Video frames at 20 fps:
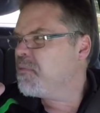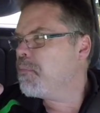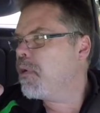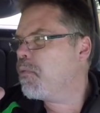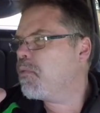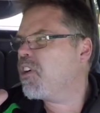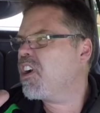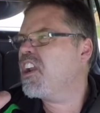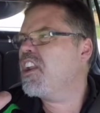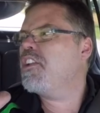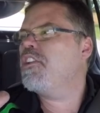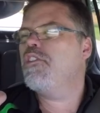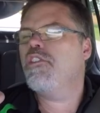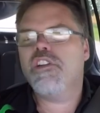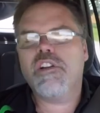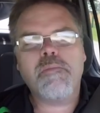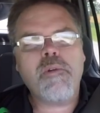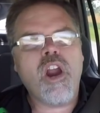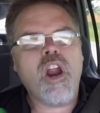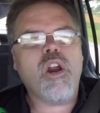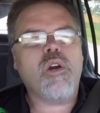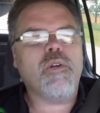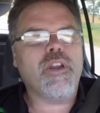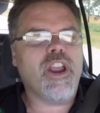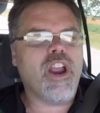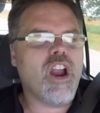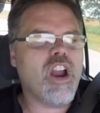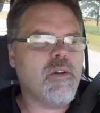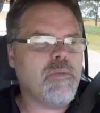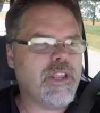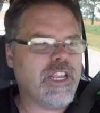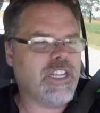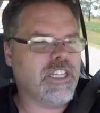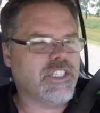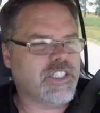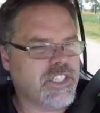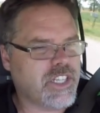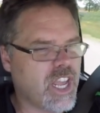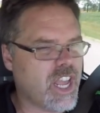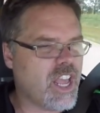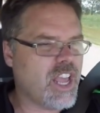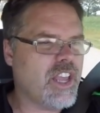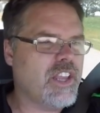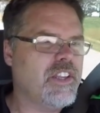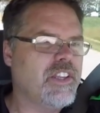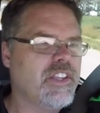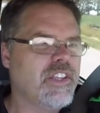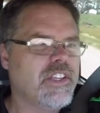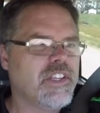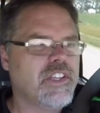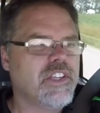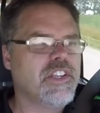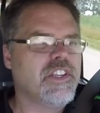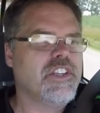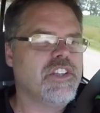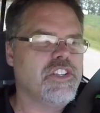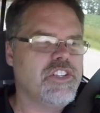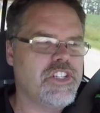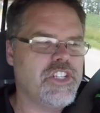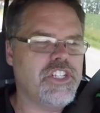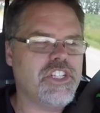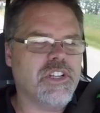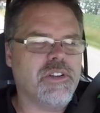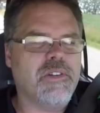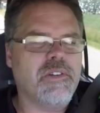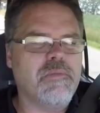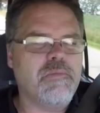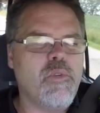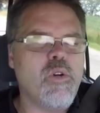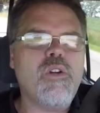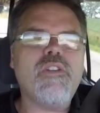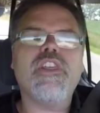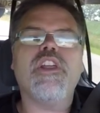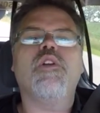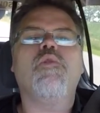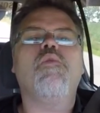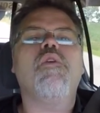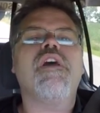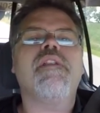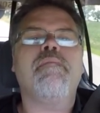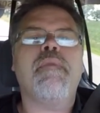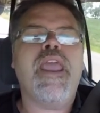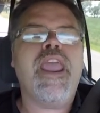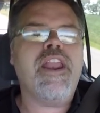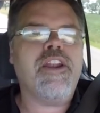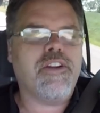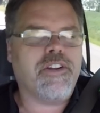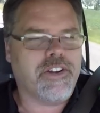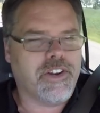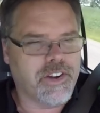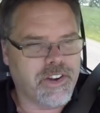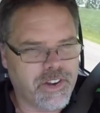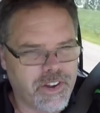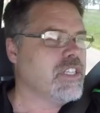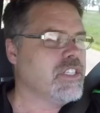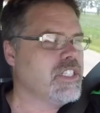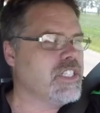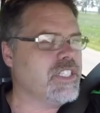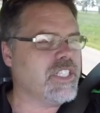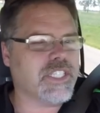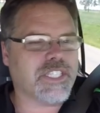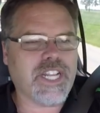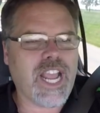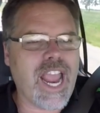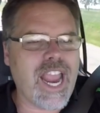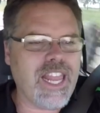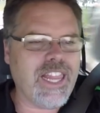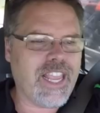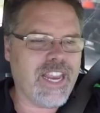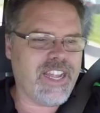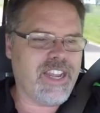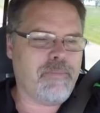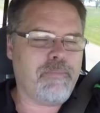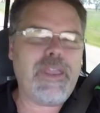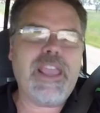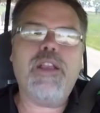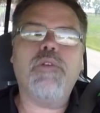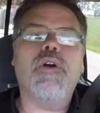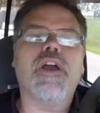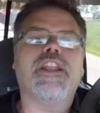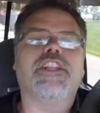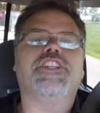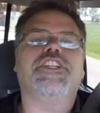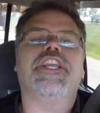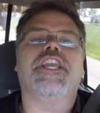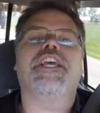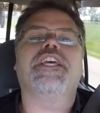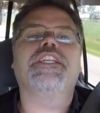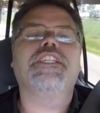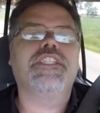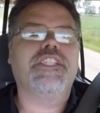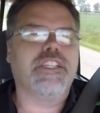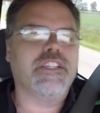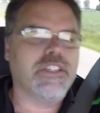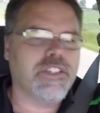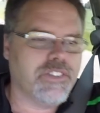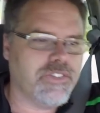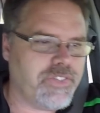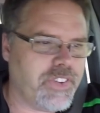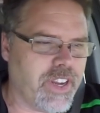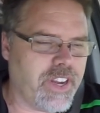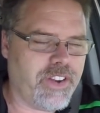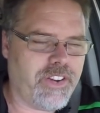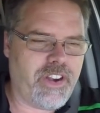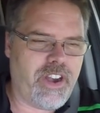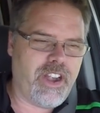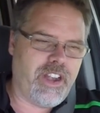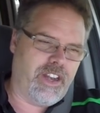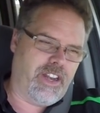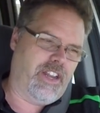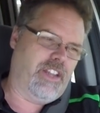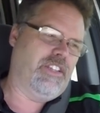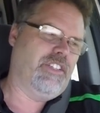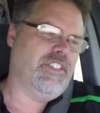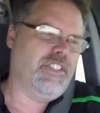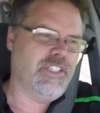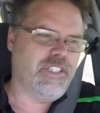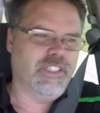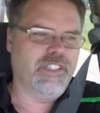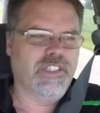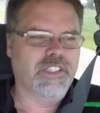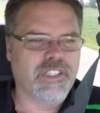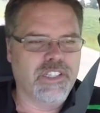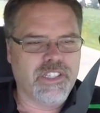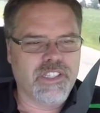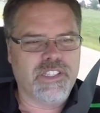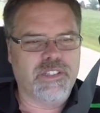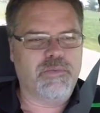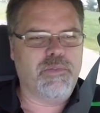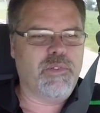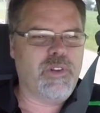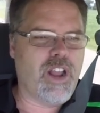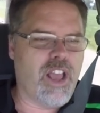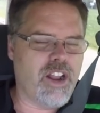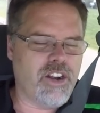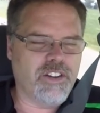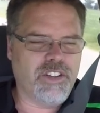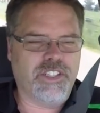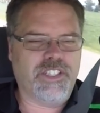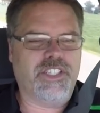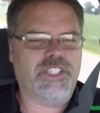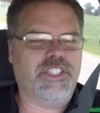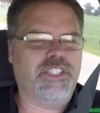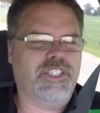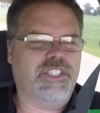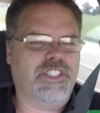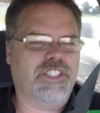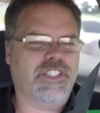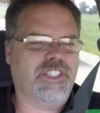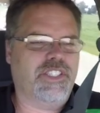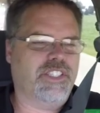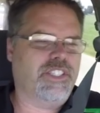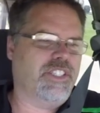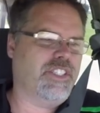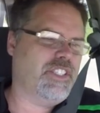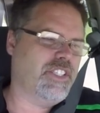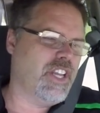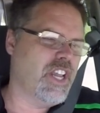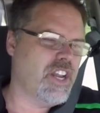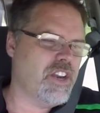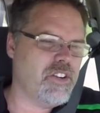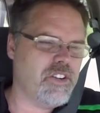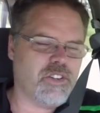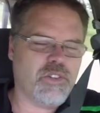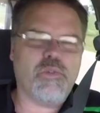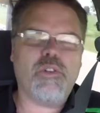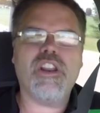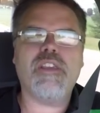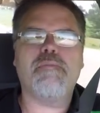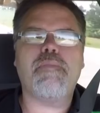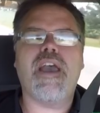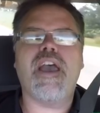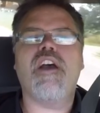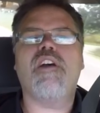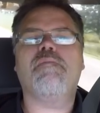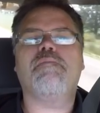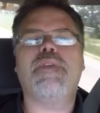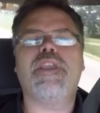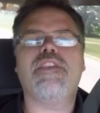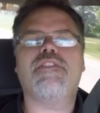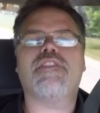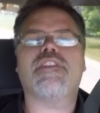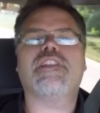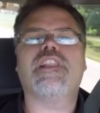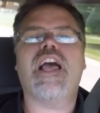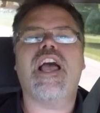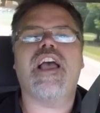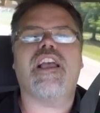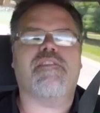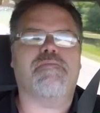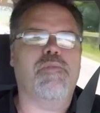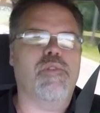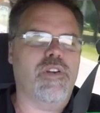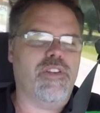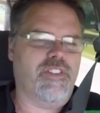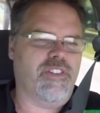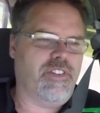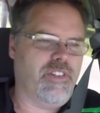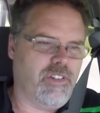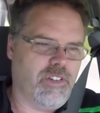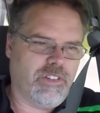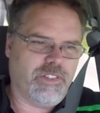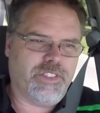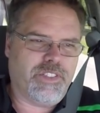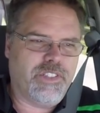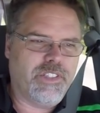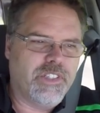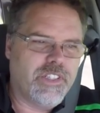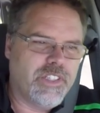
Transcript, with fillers: But we're going to do it tomorrow, we are, because uh, she's a more than a one-manner. She's a skylight and a big one, she is. Freaking right it is. a 100, 120-pound piece of glass, boys and girls.